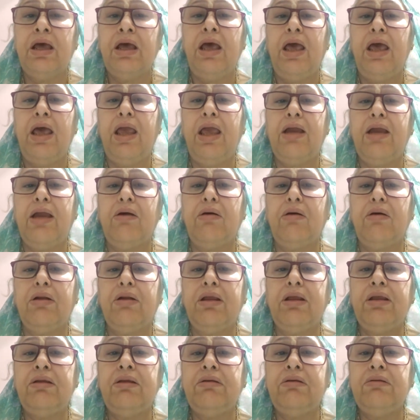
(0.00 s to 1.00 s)

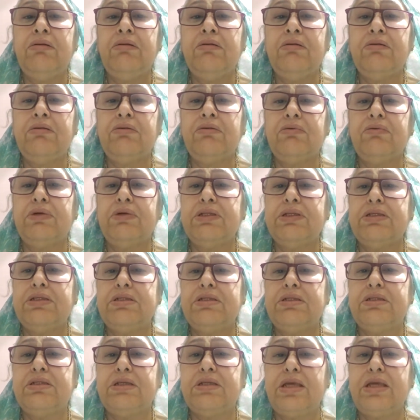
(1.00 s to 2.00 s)
according to one's
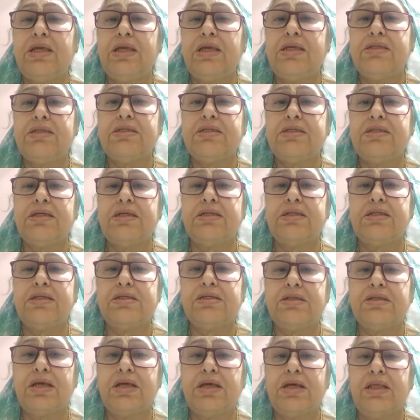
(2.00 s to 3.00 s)
taste and
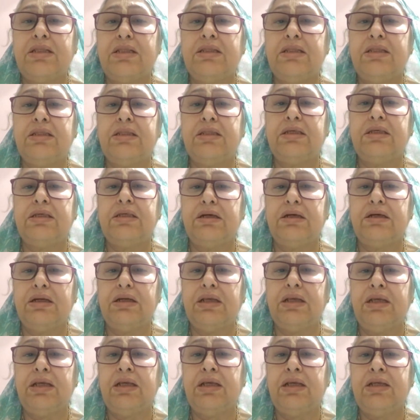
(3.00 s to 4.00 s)
strength,
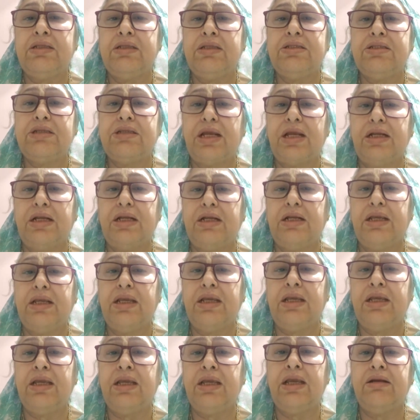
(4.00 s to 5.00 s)
hearing,
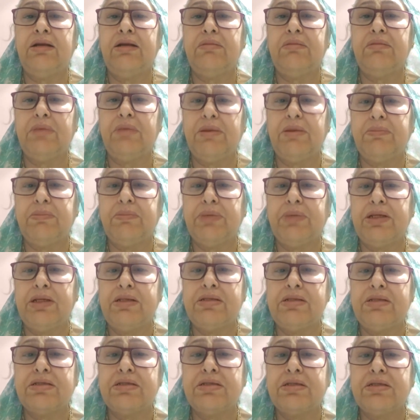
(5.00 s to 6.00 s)
chanting, and
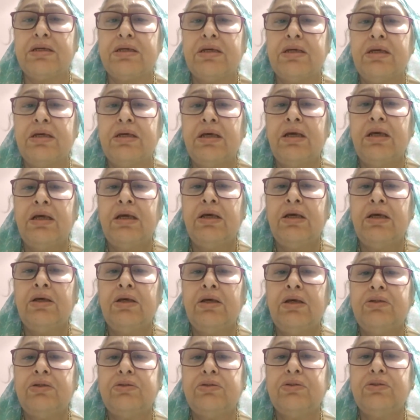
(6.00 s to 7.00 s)
remembrance.
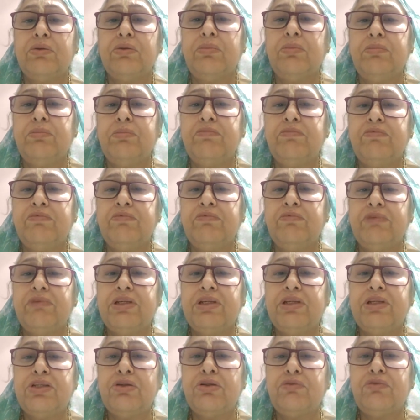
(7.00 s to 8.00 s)
So,
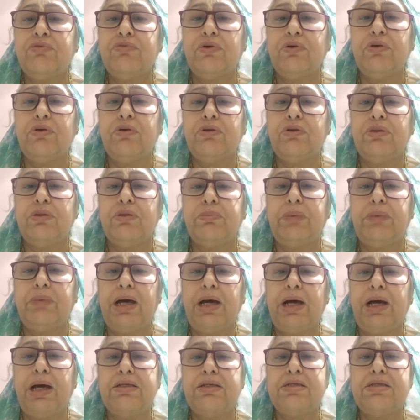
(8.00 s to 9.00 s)
one should follow the
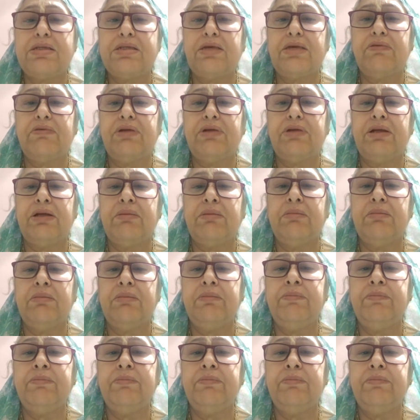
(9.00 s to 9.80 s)
Pada Sevanam.